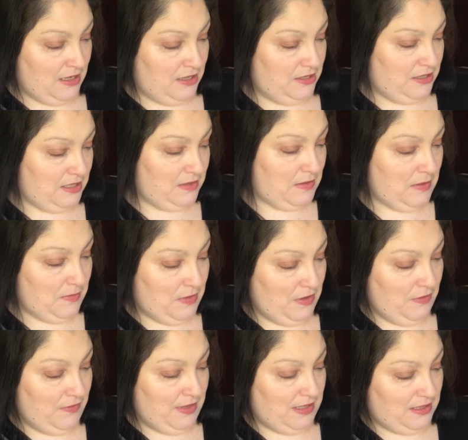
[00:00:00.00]
Just
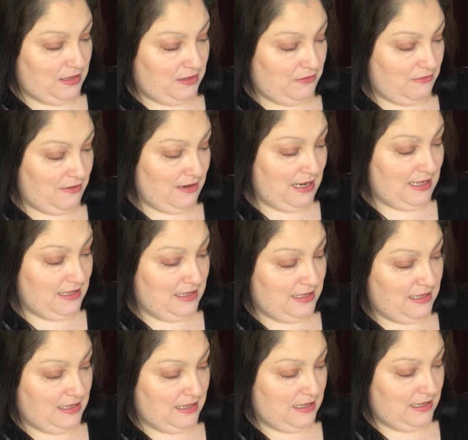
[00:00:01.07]
move these
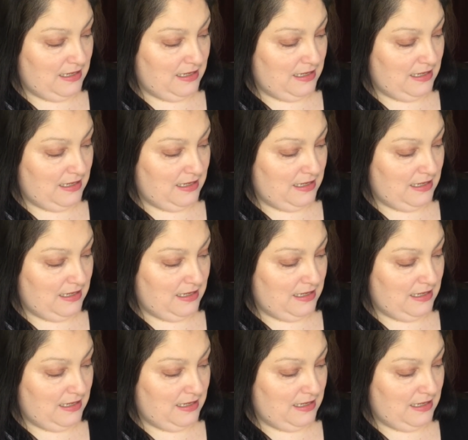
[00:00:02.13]
threads.